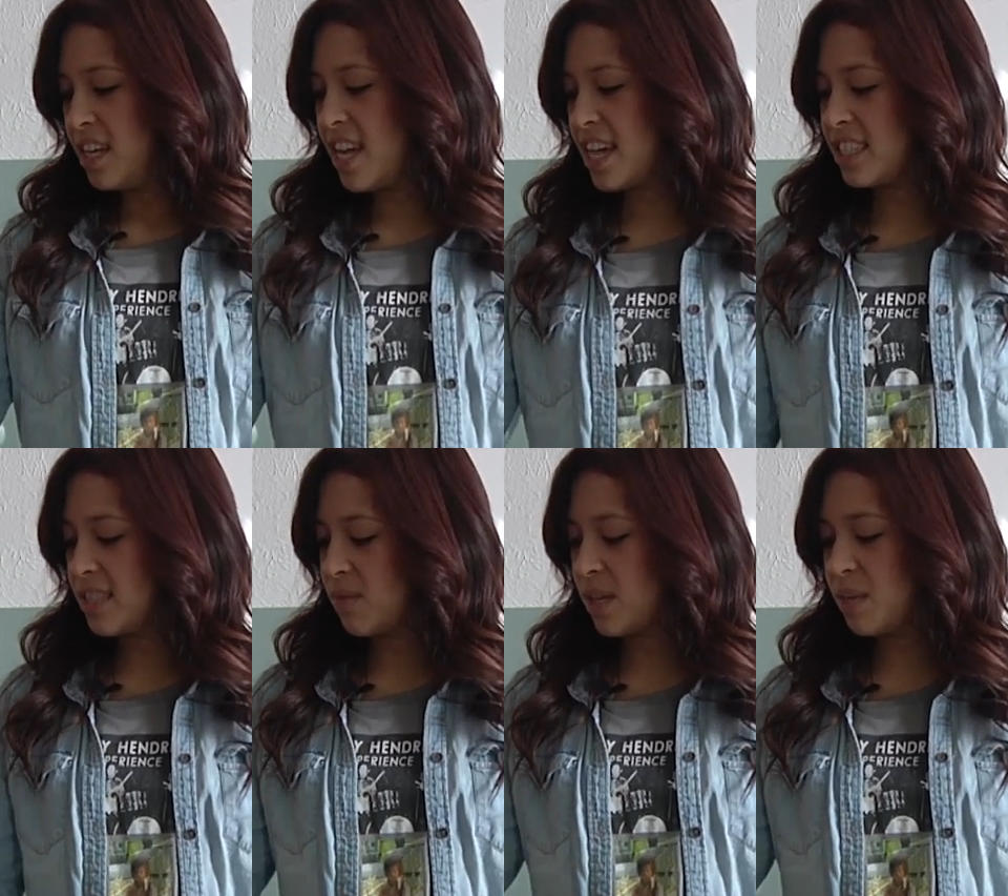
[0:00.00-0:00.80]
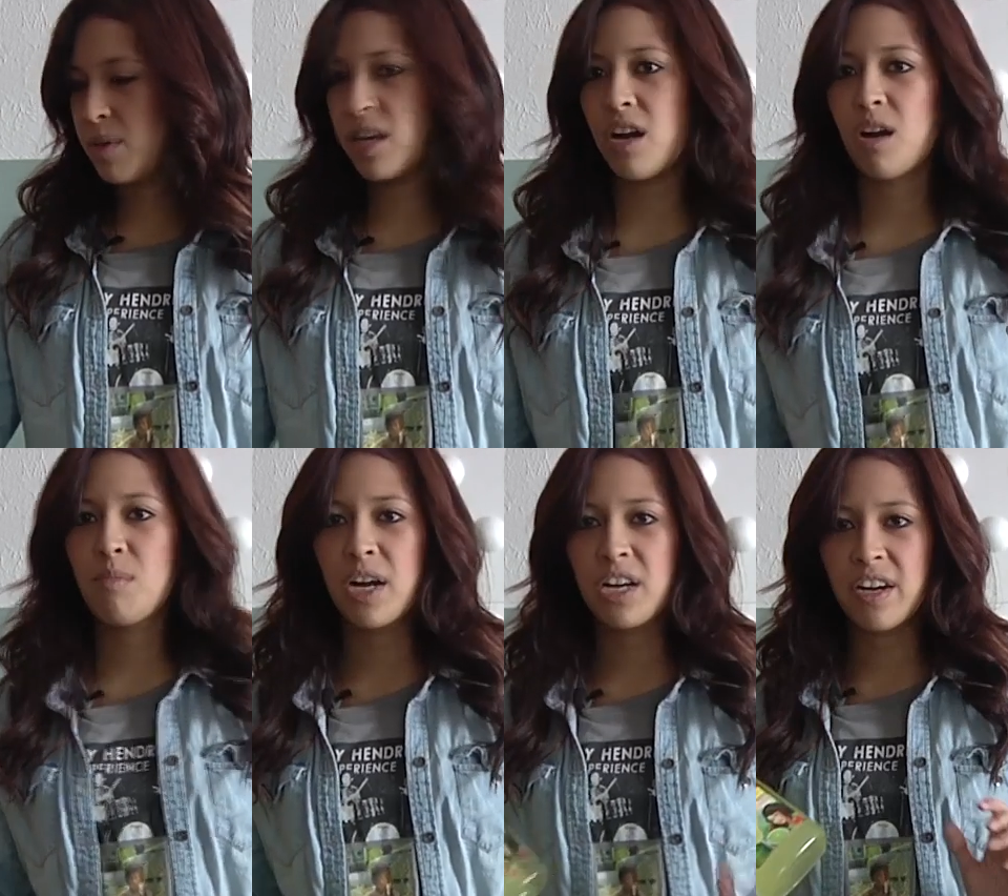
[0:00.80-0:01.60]
Next, we're gonna put our
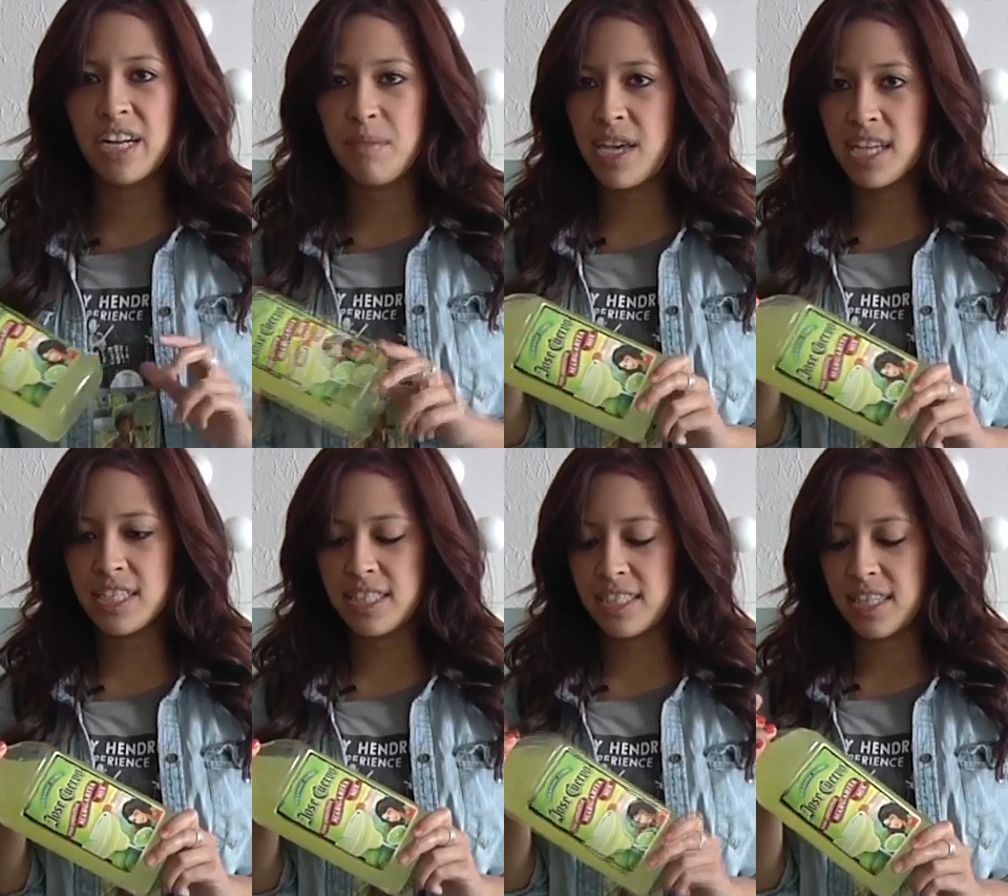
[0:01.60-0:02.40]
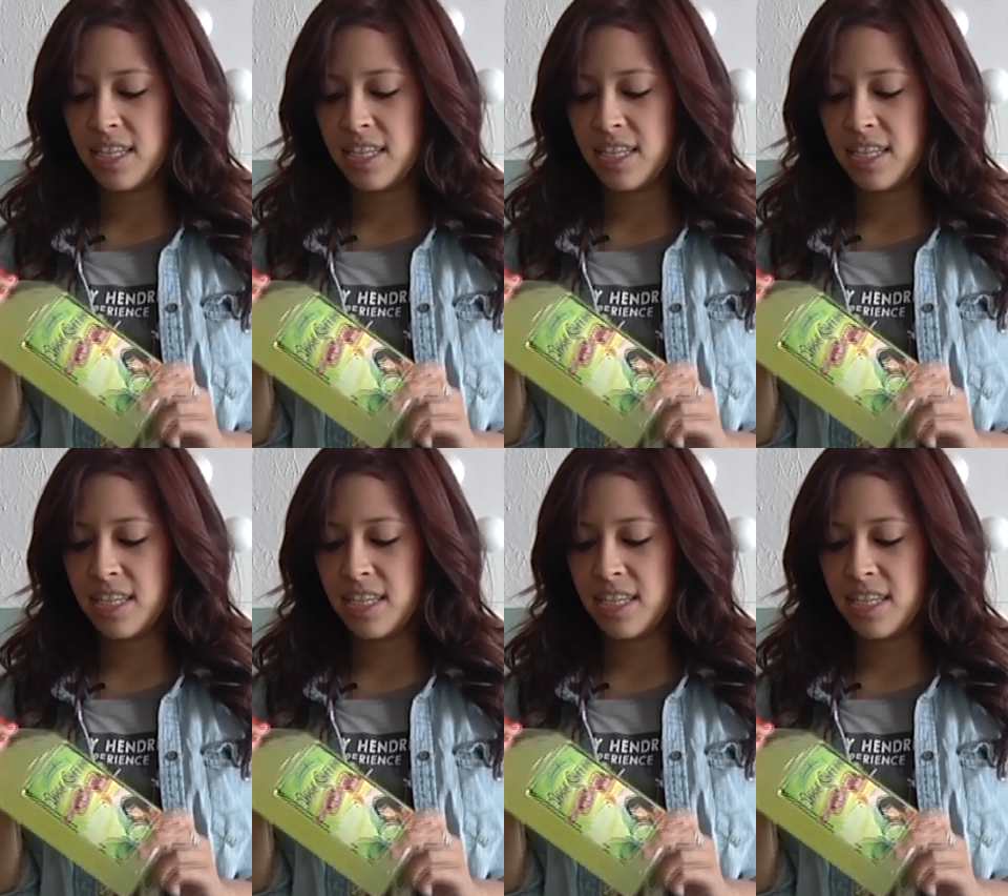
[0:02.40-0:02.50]
margarita mix.